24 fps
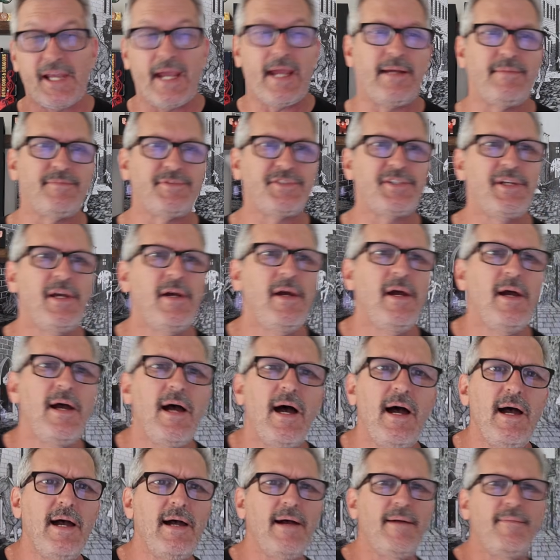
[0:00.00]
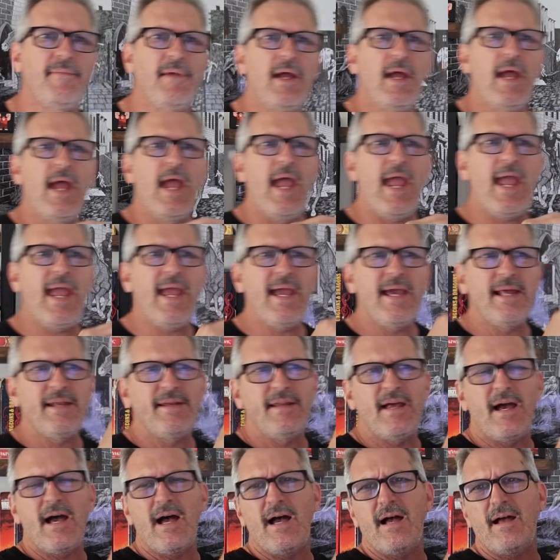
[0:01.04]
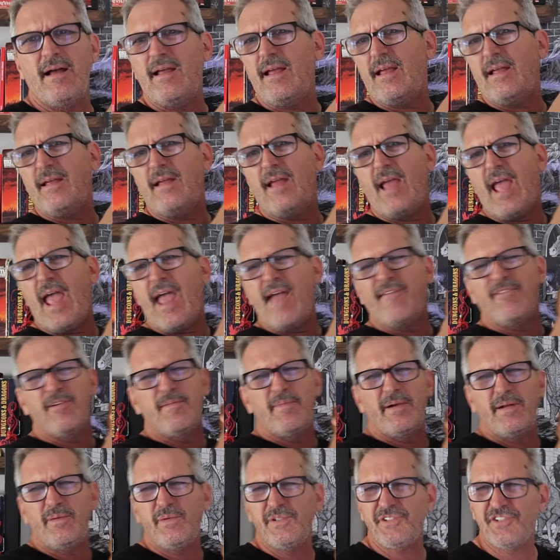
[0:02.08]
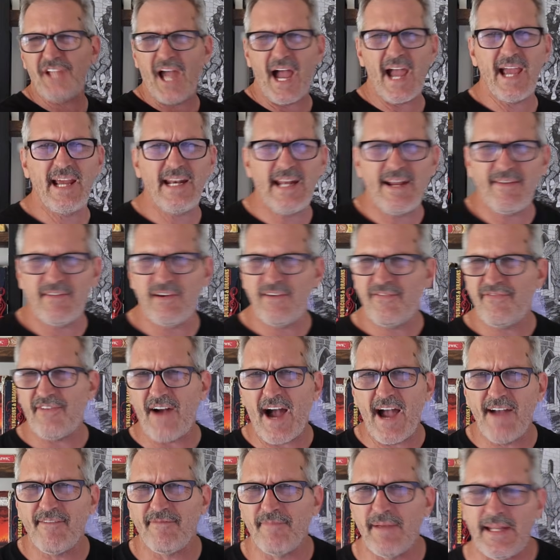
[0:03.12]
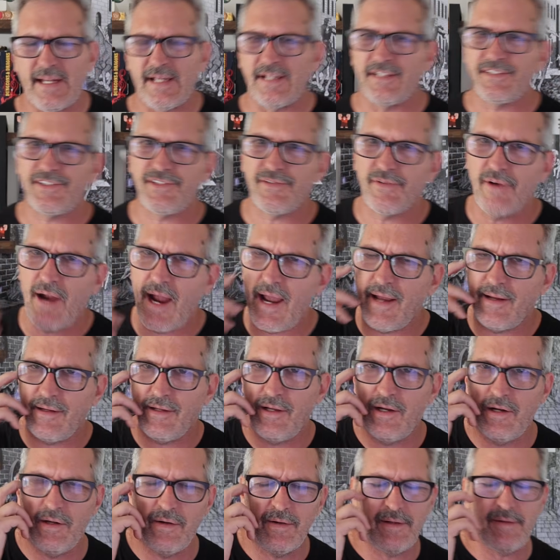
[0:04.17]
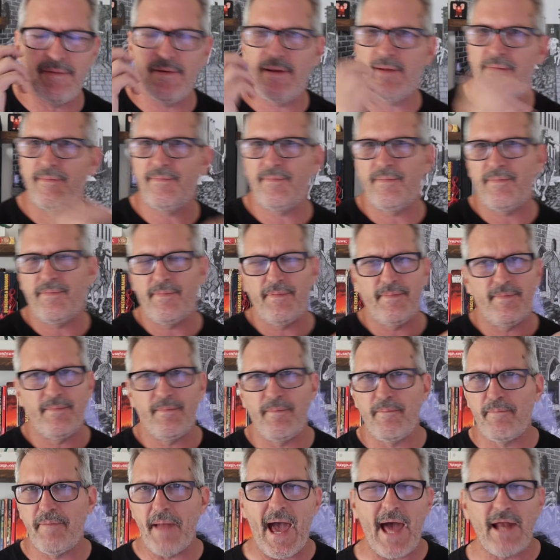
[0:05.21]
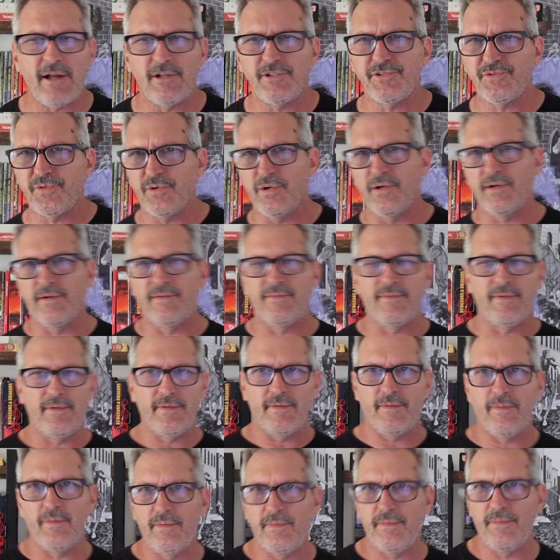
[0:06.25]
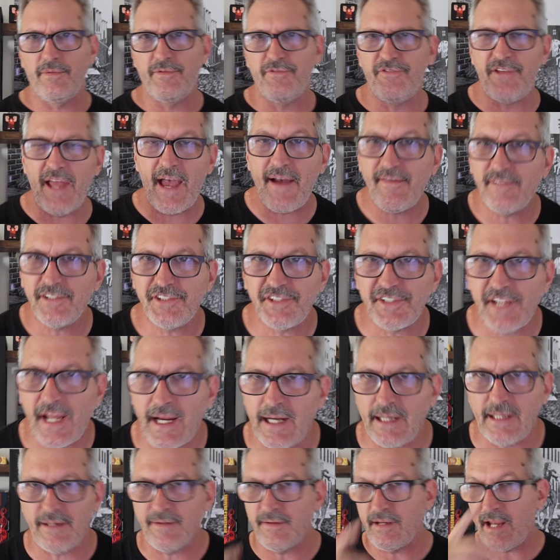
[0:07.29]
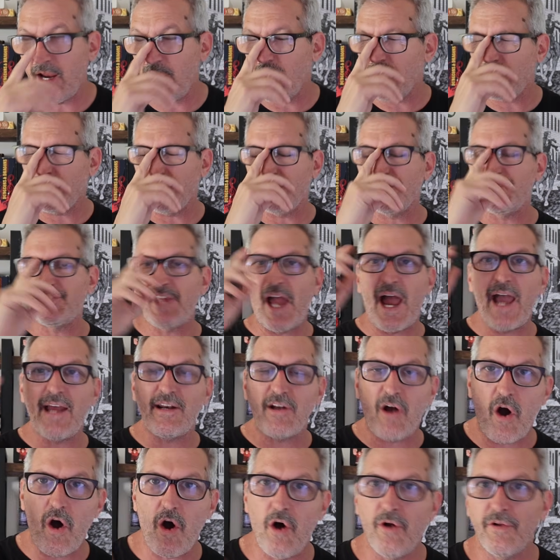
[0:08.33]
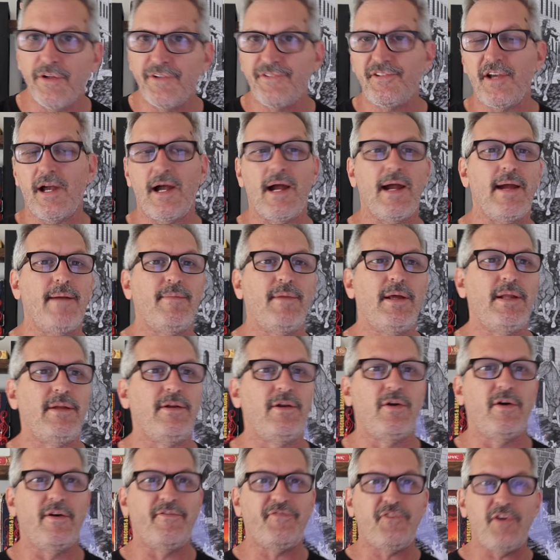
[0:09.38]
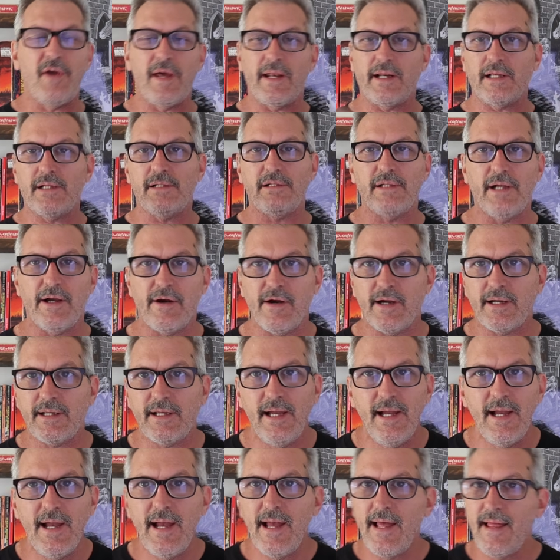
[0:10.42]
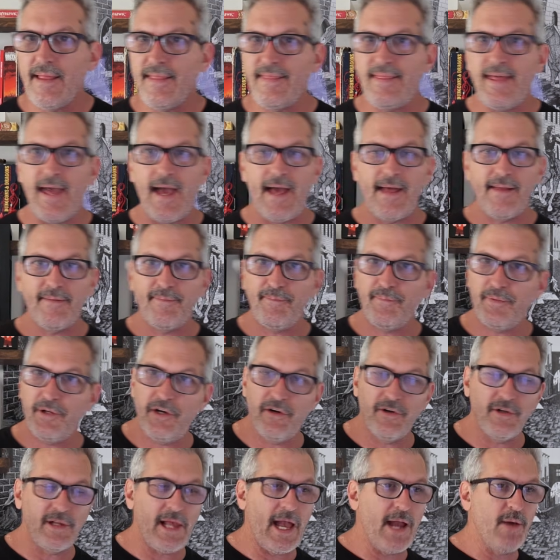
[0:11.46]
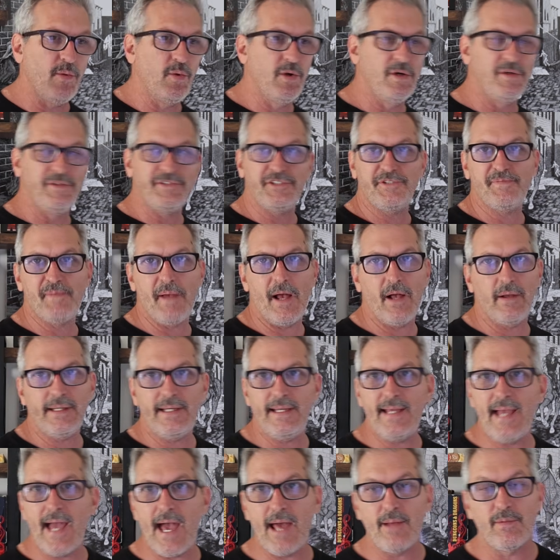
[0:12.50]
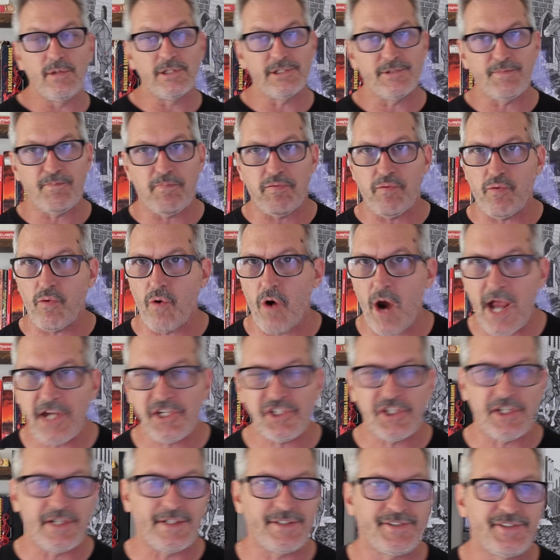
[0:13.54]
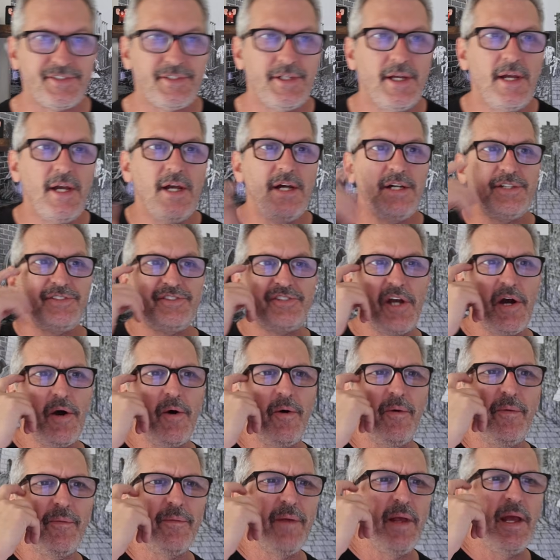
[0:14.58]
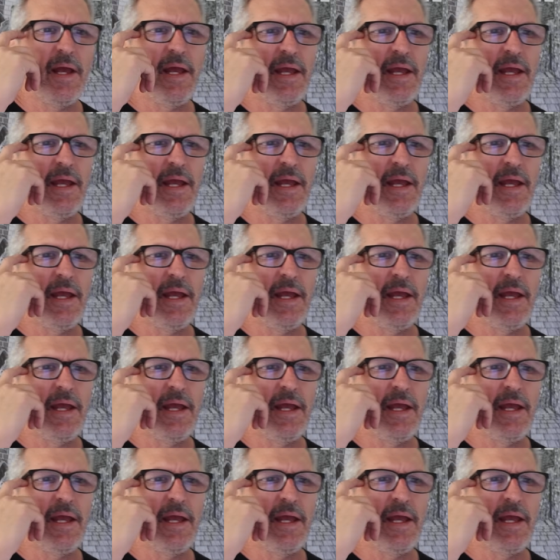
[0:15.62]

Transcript: games. And everybody was dying every 5 minutes, right? Battles were devastating. Characters died all the time. And, if you had a cleric, that Cure Light Wound spell he had was precious. So,